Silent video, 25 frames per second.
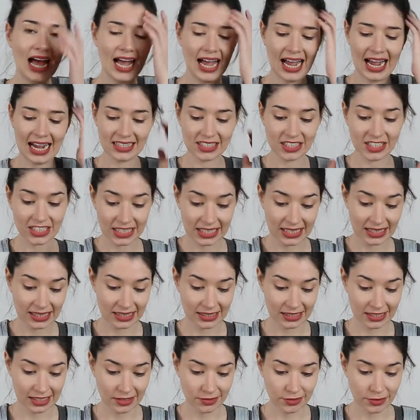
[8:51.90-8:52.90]
Actually,
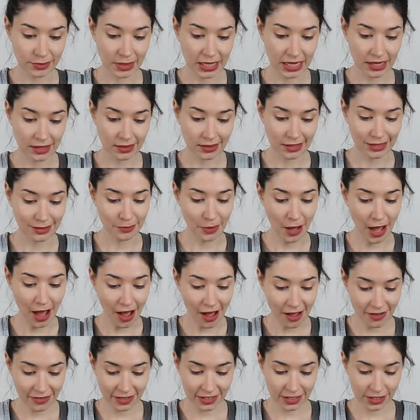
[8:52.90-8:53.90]
this gives me the
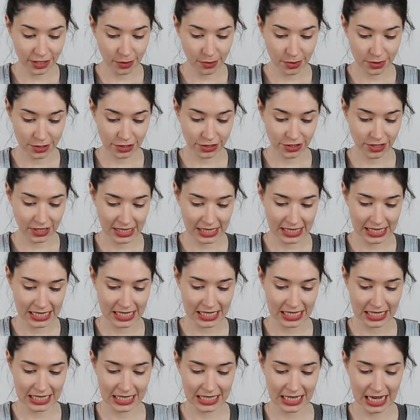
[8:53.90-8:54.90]
perfect opportunity
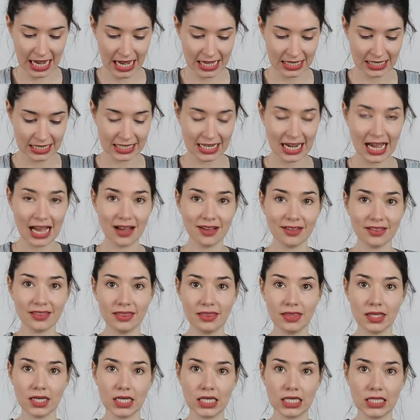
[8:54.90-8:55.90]
to test
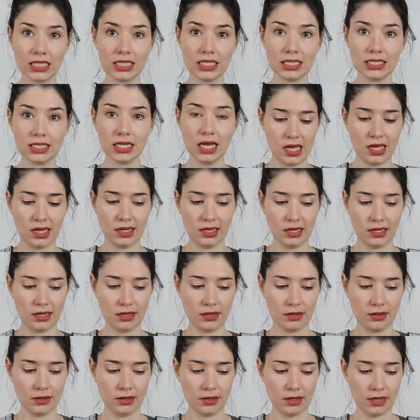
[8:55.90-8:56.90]
out this
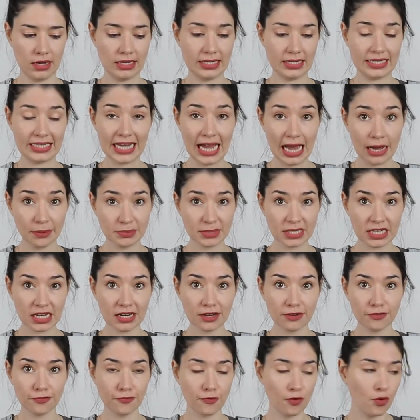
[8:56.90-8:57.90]

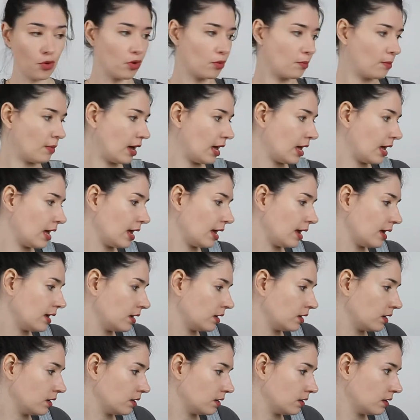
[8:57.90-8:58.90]
adapter for
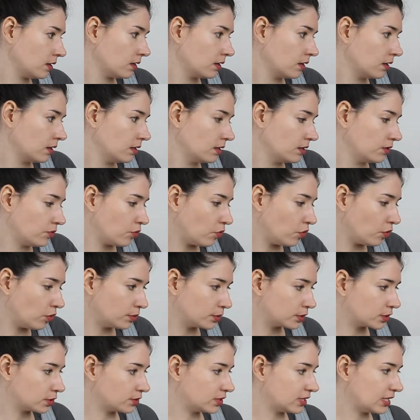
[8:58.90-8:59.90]
my
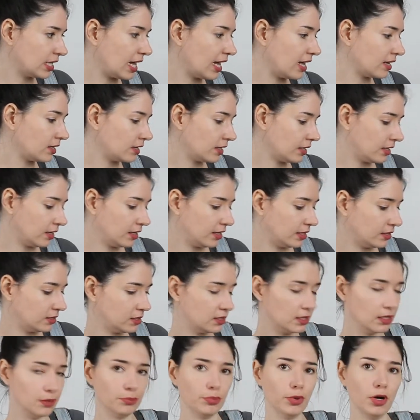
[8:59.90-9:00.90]
orbital sander.
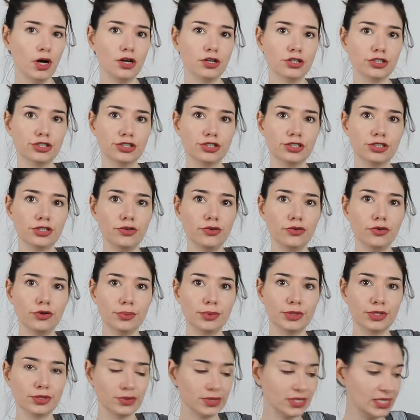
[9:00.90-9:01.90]
It's the Bosch
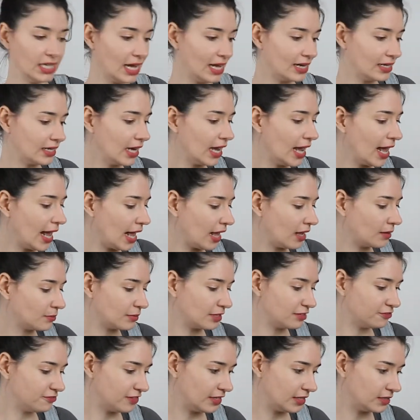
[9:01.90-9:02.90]
orbital sander and
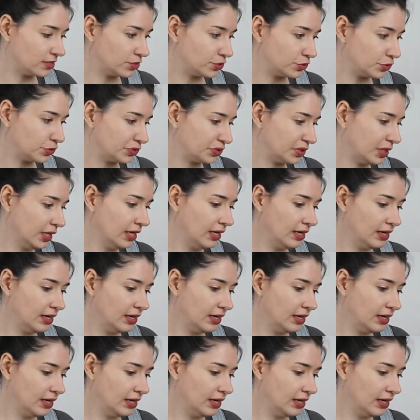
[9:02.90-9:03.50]
my Festool